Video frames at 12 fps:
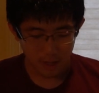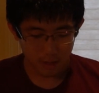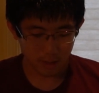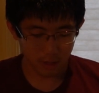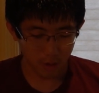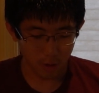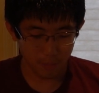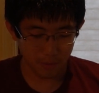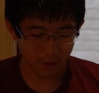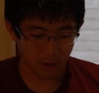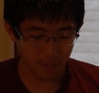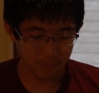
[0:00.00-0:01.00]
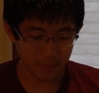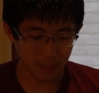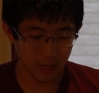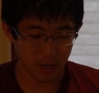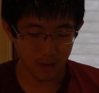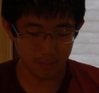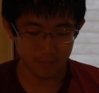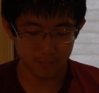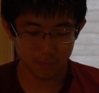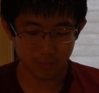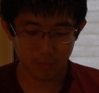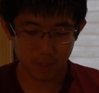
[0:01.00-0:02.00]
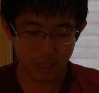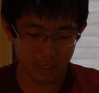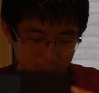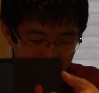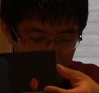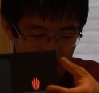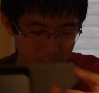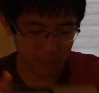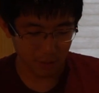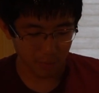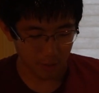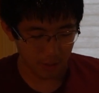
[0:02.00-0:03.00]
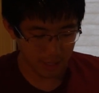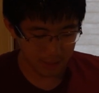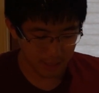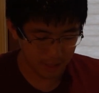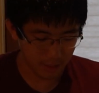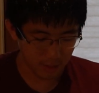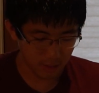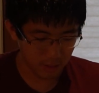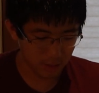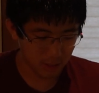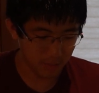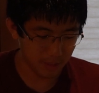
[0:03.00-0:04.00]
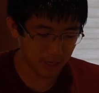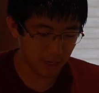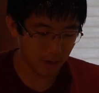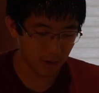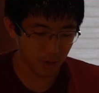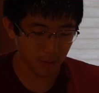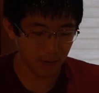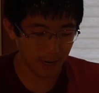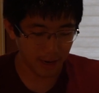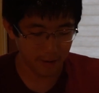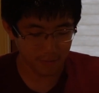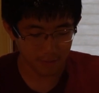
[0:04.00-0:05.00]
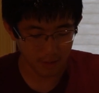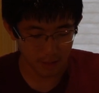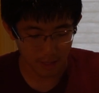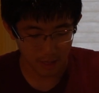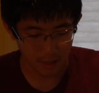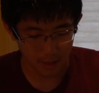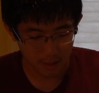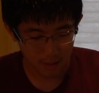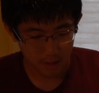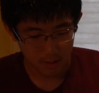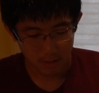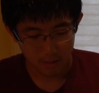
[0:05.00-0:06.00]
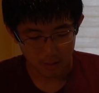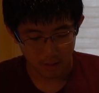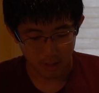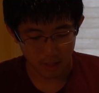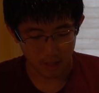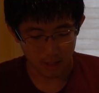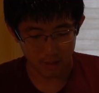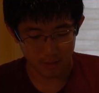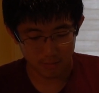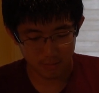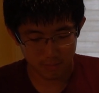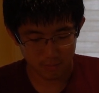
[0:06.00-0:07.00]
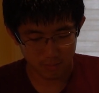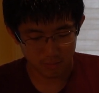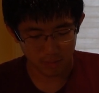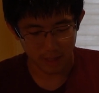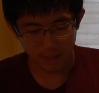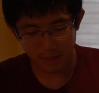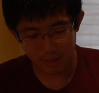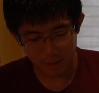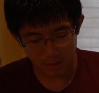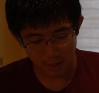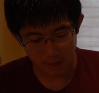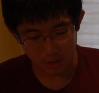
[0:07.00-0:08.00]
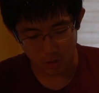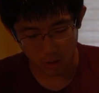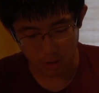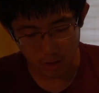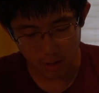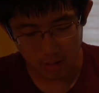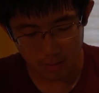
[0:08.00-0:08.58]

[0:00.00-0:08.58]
You're going to open it up. It's packaged pretty well, and then come in here, you have the, I think this is the charger?